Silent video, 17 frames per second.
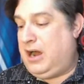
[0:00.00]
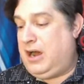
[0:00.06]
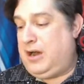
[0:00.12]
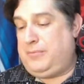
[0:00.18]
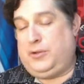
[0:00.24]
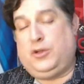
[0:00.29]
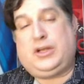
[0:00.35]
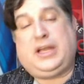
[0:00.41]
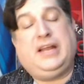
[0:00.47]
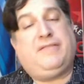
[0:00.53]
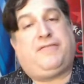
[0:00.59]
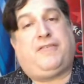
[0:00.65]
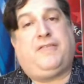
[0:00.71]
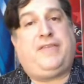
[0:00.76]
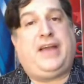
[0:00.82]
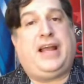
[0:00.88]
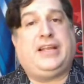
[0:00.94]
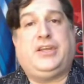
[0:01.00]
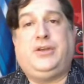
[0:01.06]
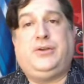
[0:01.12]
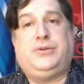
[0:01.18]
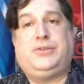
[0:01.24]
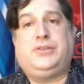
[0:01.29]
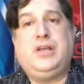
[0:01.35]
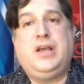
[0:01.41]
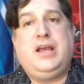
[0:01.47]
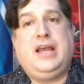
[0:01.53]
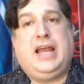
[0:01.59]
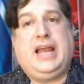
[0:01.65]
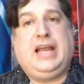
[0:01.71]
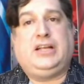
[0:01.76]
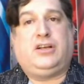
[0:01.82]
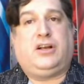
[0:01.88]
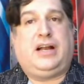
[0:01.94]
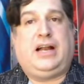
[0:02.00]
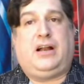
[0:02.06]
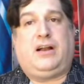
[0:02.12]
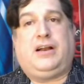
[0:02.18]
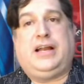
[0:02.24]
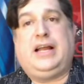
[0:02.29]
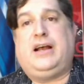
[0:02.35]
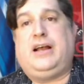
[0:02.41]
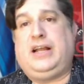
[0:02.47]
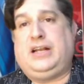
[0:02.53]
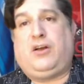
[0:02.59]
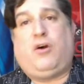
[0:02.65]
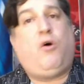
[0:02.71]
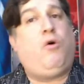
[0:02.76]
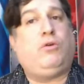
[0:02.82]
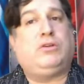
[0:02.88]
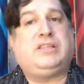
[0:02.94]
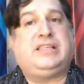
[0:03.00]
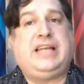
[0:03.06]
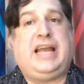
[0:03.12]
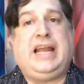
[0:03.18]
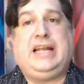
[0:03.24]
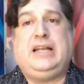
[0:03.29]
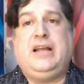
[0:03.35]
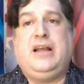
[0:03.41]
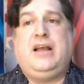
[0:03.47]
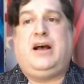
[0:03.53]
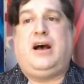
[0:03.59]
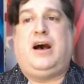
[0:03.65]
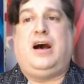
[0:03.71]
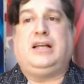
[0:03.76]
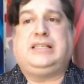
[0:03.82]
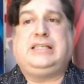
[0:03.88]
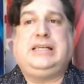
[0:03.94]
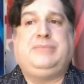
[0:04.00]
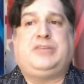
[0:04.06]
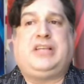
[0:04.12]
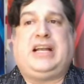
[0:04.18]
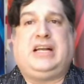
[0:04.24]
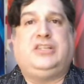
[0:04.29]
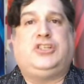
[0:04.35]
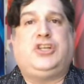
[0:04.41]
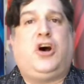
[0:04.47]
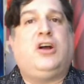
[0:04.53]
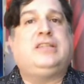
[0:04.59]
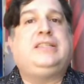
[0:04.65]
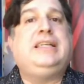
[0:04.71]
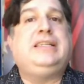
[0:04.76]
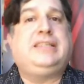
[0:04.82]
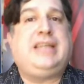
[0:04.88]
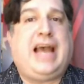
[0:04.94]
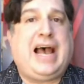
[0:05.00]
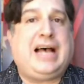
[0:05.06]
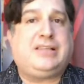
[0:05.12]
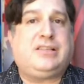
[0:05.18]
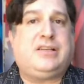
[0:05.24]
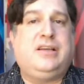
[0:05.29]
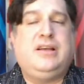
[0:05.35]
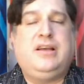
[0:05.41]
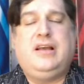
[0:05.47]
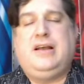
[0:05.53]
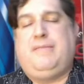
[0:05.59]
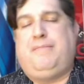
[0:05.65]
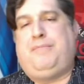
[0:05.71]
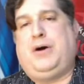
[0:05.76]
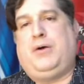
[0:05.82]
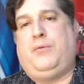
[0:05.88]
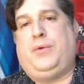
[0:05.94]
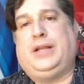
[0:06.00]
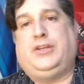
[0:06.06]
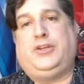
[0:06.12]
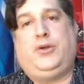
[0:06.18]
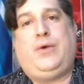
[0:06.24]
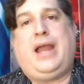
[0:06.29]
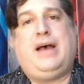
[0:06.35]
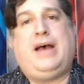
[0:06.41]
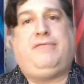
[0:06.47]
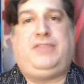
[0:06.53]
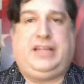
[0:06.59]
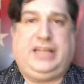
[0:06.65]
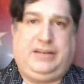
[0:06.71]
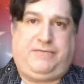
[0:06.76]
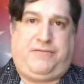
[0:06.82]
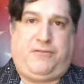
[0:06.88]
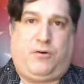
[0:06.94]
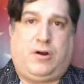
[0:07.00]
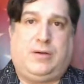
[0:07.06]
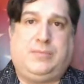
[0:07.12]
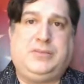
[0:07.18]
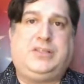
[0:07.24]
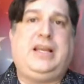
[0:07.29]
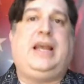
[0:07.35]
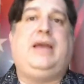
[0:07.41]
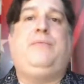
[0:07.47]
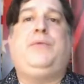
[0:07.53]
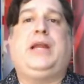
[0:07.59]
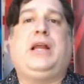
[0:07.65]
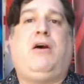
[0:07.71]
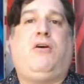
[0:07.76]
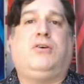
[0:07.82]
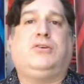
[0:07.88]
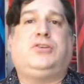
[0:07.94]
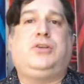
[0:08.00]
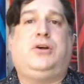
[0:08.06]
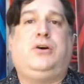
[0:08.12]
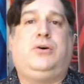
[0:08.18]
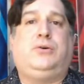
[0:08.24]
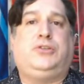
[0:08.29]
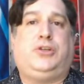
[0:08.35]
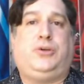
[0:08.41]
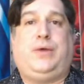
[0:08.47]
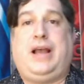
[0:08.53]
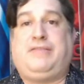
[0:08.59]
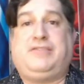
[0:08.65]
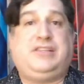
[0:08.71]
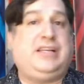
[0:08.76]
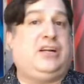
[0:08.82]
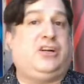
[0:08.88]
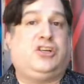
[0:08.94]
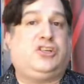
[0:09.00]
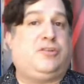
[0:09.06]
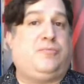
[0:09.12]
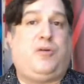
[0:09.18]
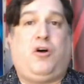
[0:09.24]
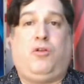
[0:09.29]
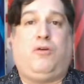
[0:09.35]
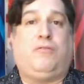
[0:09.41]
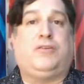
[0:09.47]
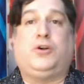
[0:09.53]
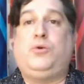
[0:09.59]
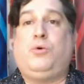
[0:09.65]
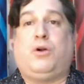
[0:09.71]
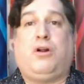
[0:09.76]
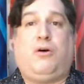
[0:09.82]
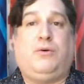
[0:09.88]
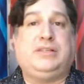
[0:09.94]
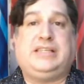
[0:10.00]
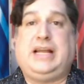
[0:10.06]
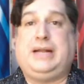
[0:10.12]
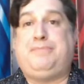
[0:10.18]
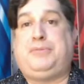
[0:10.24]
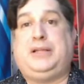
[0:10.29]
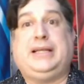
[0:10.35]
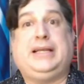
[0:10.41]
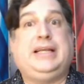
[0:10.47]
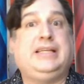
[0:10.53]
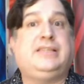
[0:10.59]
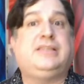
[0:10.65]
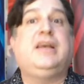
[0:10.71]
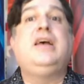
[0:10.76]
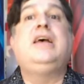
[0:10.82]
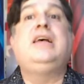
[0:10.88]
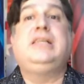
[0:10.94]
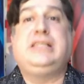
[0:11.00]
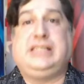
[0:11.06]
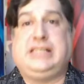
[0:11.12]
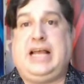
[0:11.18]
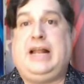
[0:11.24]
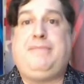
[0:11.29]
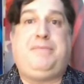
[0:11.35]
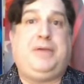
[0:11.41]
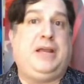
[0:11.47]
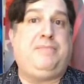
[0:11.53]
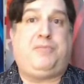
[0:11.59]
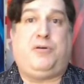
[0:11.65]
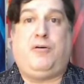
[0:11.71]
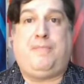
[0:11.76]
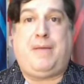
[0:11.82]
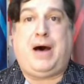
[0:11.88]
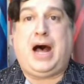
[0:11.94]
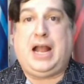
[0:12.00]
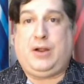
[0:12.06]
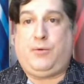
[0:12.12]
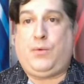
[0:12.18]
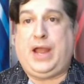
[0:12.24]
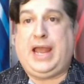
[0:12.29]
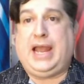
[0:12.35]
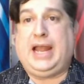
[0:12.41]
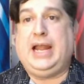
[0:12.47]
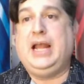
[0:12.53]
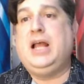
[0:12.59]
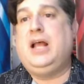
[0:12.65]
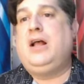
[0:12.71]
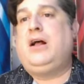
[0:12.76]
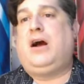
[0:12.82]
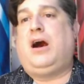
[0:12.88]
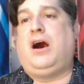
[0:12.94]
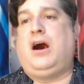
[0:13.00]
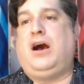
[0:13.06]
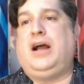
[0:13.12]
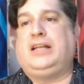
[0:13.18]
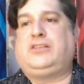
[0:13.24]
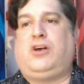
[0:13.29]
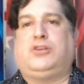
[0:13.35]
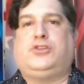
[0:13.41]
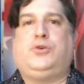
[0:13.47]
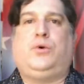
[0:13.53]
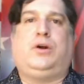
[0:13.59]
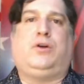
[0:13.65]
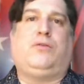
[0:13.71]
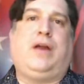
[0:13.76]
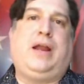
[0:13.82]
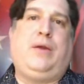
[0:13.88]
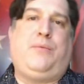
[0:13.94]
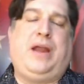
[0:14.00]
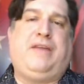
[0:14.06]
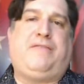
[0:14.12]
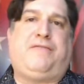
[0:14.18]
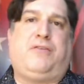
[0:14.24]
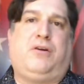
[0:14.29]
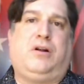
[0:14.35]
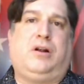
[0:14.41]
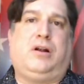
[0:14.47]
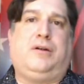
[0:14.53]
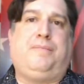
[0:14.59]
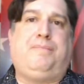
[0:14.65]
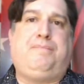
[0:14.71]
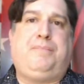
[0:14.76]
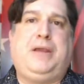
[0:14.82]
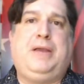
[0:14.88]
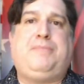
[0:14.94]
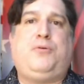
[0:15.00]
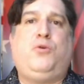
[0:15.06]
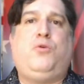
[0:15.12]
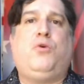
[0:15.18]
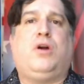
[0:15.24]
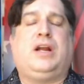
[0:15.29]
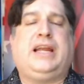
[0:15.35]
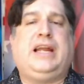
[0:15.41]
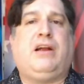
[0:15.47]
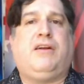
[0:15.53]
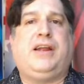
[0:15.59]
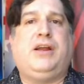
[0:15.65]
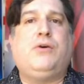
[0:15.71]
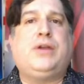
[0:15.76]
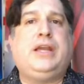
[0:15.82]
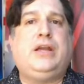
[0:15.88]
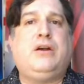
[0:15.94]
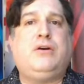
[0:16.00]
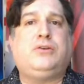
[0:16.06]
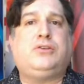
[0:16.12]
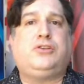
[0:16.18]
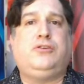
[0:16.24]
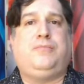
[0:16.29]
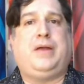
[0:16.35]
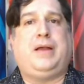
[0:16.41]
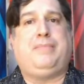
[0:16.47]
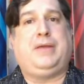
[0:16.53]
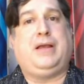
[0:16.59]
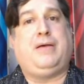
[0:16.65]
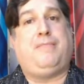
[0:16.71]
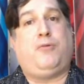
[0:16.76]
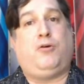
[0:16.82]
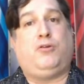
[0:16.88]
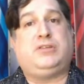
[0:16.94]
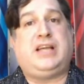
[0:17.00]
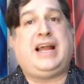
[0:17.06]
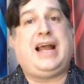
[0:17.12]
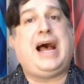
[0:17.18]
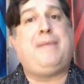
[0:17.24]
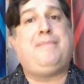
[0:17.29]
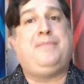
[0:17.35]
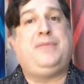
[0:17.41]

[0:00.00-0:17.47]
Looking for venues in your area, in a whole state, seems like a daunting task. But we do have lead forms, and we also do have singers from all over who are always saying, please send people my way. It's also a great way for people who are karaoke hosts who might be a multi-op.